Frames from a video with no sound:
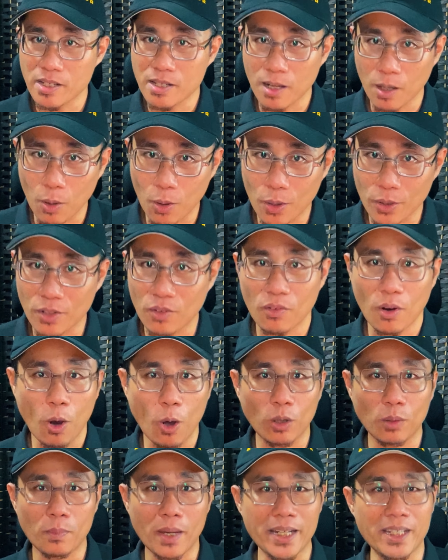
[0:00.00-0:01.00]
the Lord
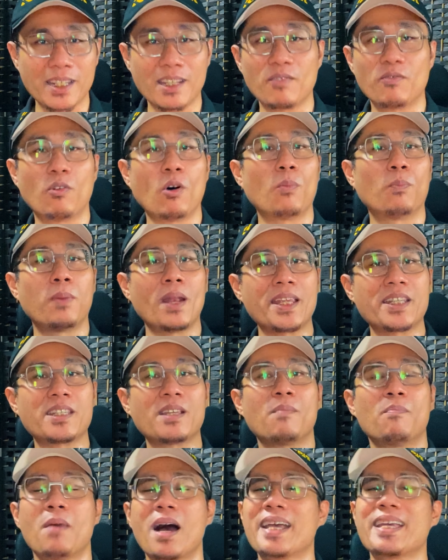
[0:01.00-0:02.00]
Almighty for
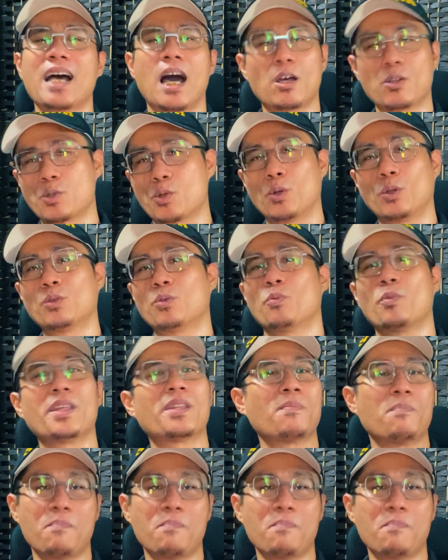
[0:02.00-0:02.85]
blessing my household with